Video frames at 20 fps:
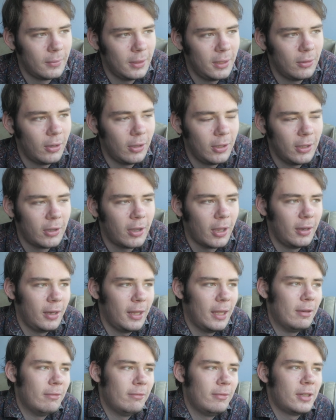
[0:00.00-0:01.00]
you
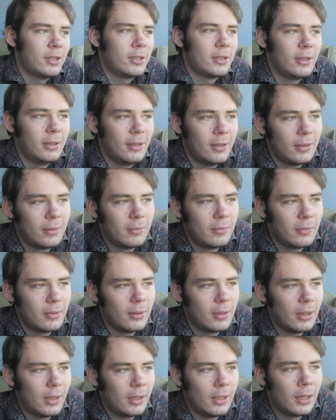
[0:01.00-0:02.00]
can envision
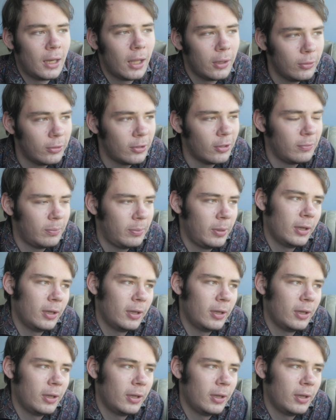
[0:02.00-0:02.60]
loads of